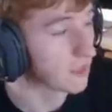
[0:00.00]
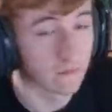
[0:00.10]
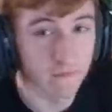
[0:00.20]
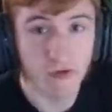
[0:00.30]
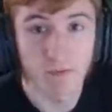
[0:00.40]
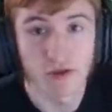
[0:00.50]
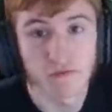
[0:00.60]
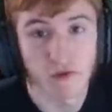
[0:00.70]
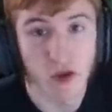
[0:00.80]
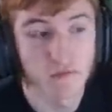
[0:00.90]
Very
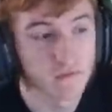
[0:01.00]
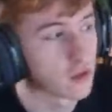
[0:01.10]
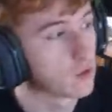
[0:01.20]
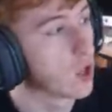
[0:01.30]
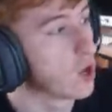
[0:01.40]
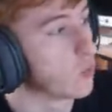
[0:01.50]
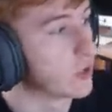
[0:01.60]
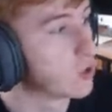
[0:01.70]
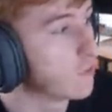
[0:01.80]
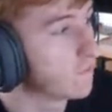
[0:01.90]
brief overview. We
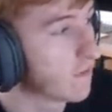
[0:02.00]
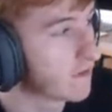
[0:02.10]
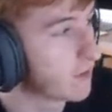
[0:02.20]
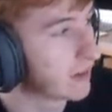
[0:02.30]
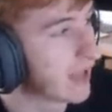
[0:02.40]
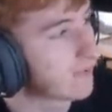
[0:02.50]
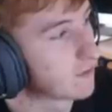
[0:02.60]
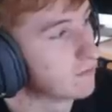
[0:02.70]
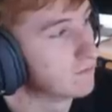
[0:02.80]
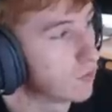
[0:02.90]
could very well have
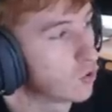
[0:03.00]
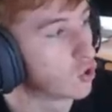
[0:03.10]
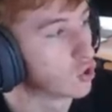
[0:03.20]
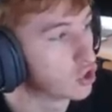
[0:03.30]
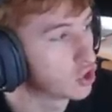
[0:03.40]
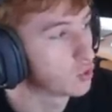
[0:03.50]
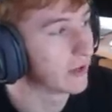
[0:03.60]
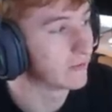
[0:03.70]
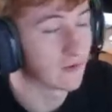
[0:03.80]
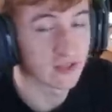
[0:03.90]
more new
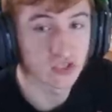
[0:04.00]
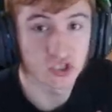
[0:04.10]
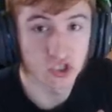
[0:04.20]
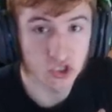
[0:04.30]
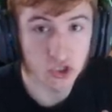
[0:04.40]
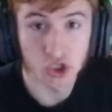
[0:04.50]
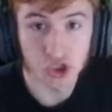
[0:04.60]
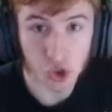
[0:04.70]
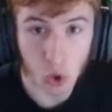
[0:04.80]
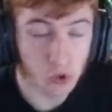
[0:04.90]
advanced
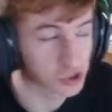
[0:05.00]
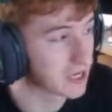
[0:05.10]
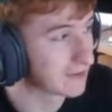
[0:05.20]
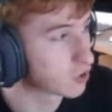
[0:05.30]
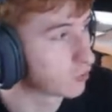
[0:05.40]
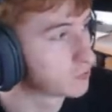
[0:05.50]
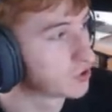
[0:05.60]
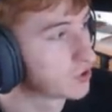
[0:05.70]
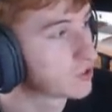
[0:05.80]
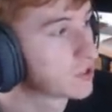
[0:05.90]
search auction house
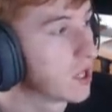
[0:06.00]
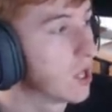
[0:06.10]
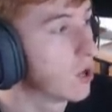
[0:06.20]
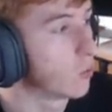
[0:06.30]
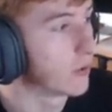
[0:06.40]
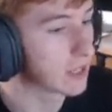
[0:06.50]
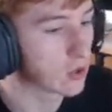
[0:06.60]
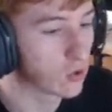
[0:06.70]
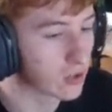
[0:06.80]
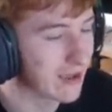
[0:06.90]
options. We
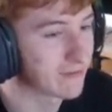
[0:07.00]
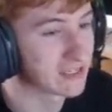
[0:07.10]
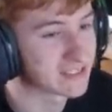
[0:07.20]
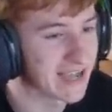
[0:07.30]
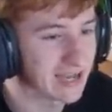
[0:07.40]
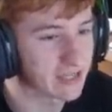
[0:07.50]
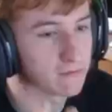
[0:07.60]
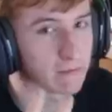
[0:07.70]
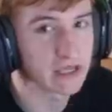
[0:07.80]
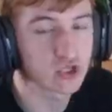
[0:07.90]
could have an
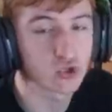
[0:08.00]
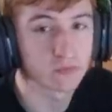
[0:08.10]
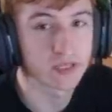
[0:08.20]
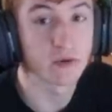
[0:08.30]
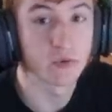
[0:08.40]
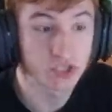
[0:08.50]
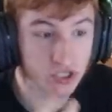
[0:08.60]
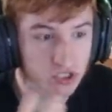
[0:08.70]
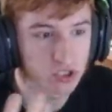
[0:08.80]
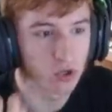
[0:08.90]
Italian based update, which
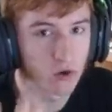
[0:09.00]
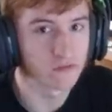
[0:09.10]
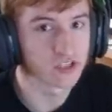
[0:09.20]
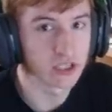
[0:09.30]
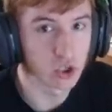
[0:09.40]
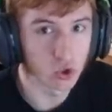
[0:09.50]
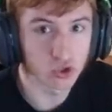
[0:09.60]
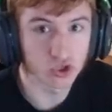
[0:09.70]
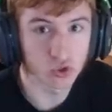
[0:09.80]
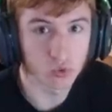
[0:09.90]
is obviously
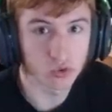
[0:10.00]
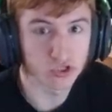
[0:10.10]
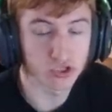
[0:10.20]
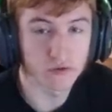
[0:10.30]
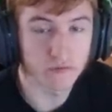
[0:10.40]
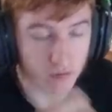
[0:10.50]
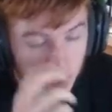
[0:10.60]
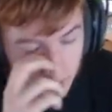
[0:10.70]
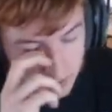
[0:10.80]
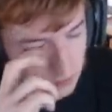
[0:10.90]
good towards the new
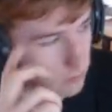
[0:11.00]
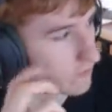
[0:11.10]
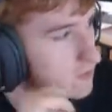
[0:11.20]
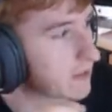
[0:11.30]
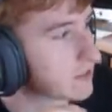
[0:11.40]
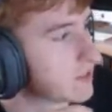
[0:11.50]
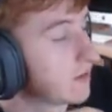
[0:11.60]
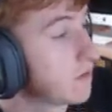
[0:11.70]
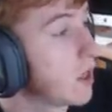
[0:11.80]
Ferraris that we're expecting.